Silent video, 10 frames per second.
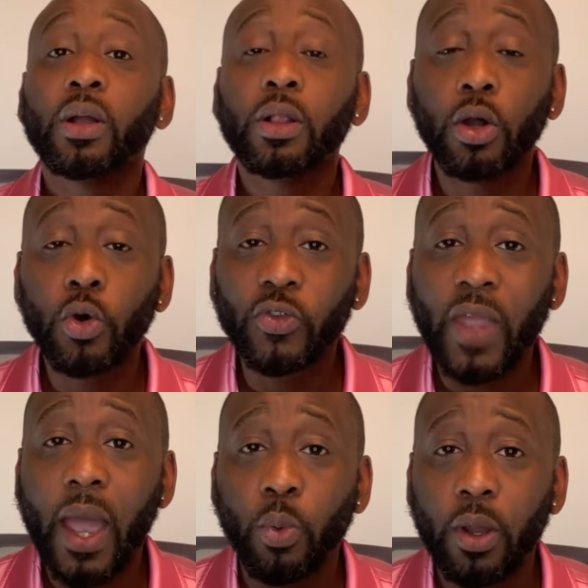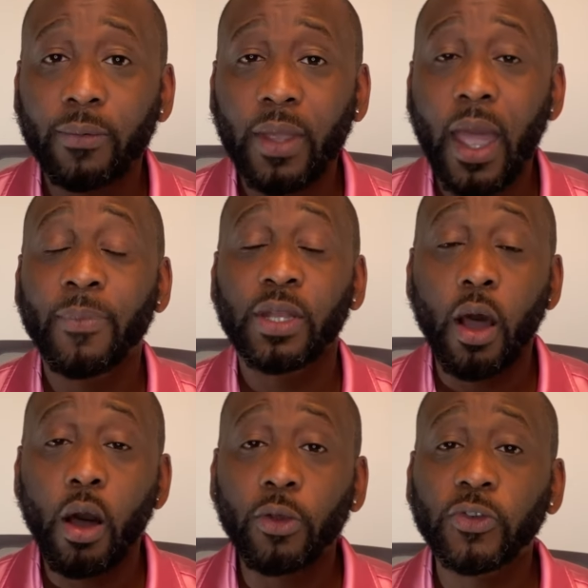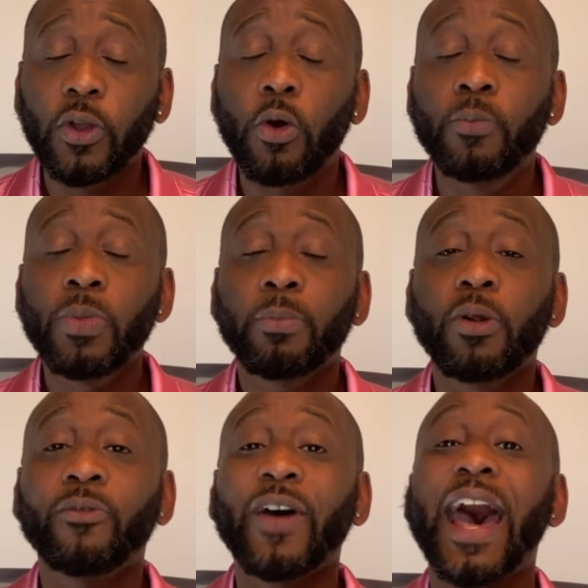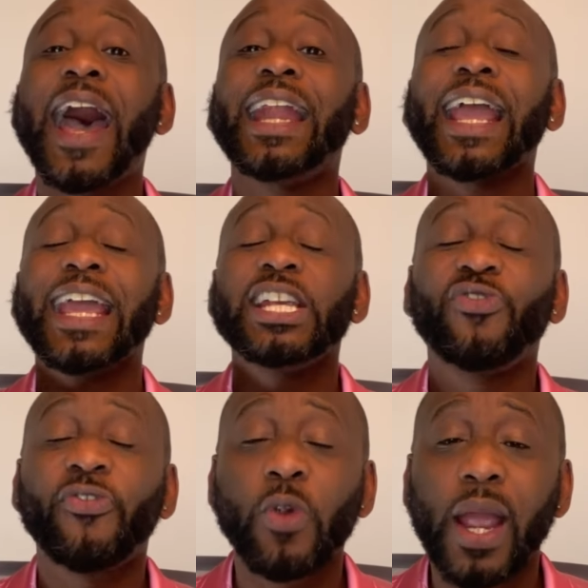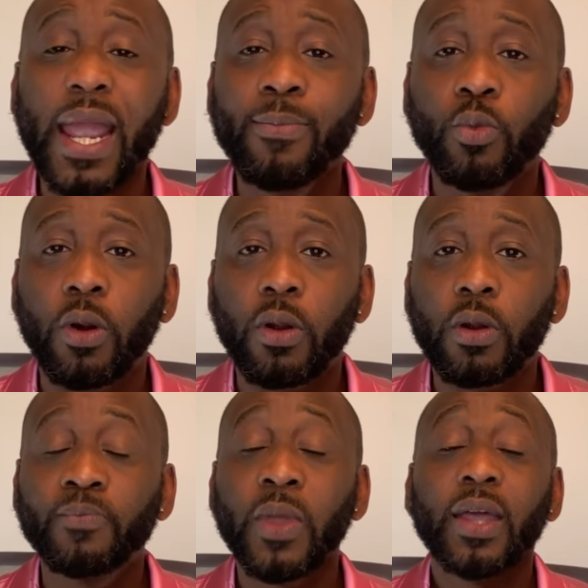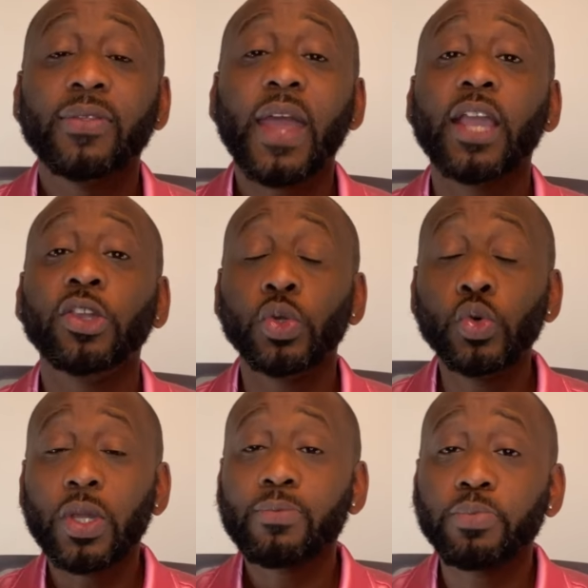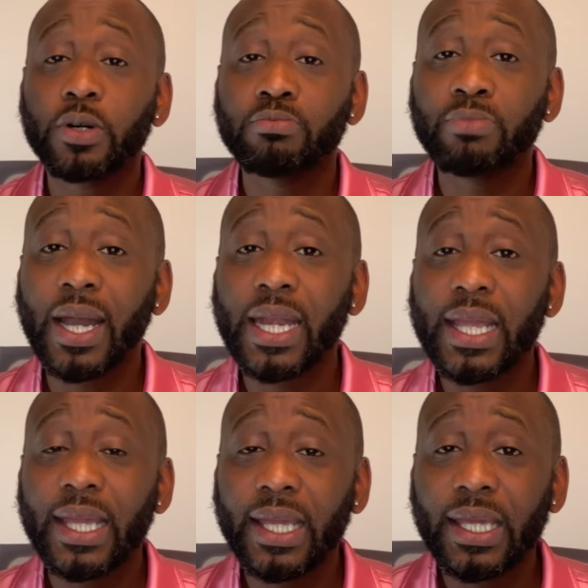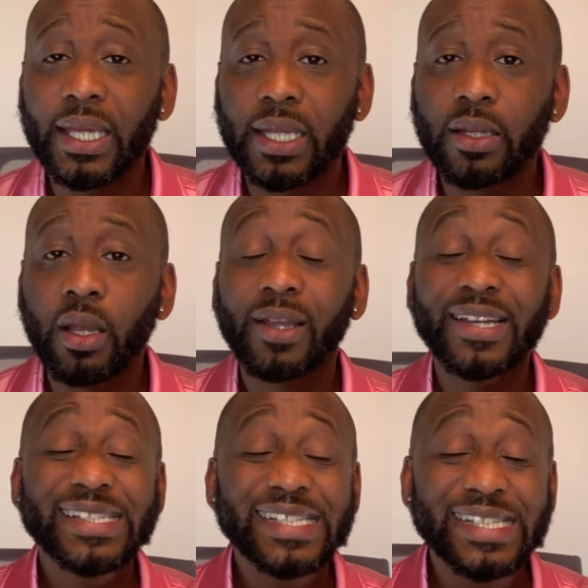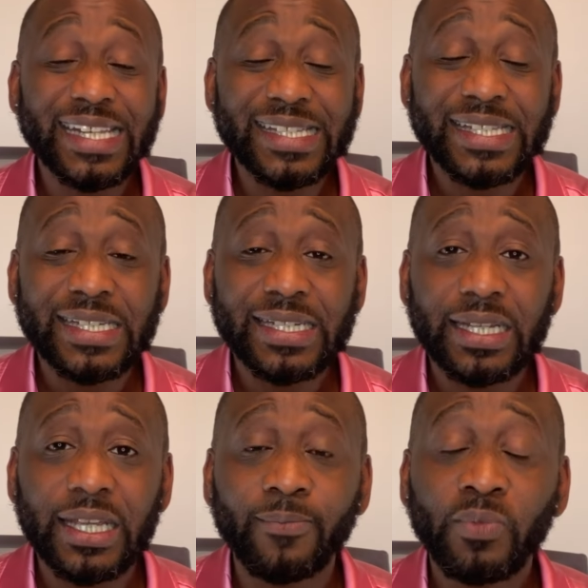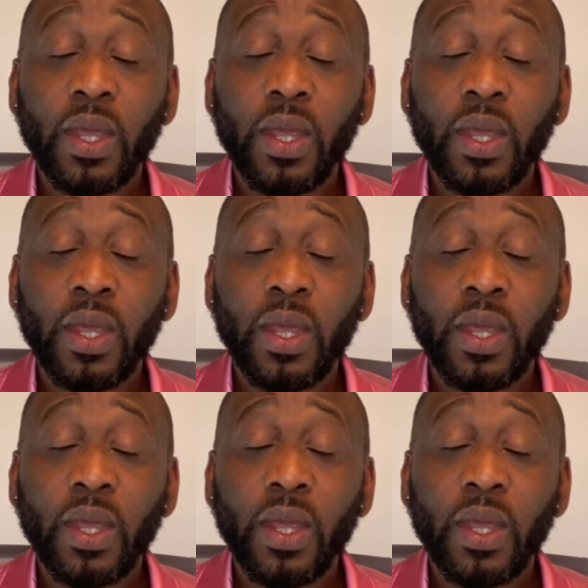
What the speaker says: close that wealth gap and also provide a framework that you can put money in consistently,